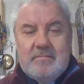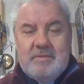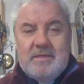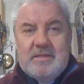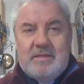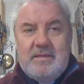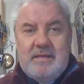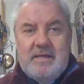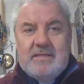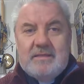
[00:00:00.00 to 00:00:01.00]
But it's in
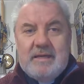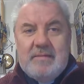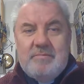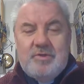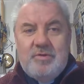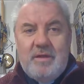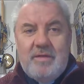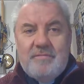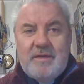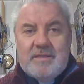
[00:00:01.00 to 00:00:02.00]
these times you
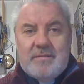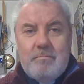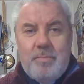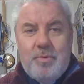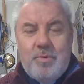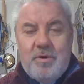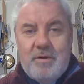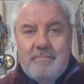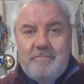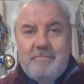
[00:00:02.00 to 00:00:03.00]
love us more.
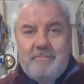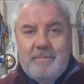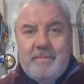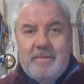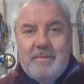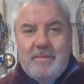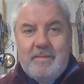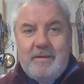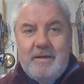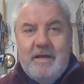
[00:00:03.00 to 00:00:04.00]

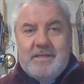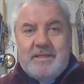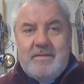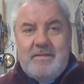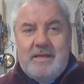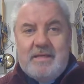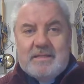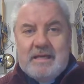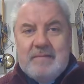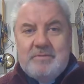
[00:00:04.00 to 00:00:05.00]
It's in these
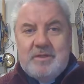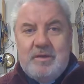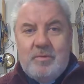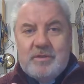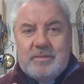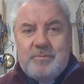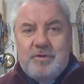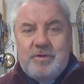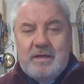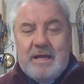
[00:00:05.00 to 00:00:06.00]
times that you want to
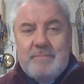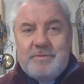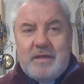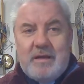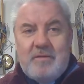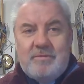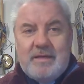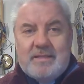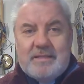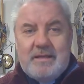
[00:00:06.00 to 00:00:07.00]
put your arms around
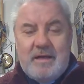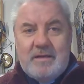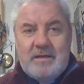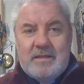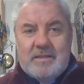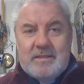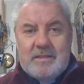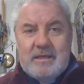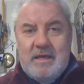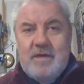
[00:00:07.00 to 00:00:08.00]
us and hug us
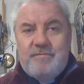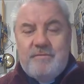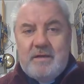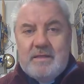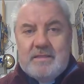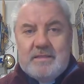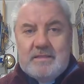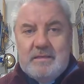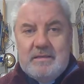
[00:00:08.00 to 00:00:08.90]
and care for us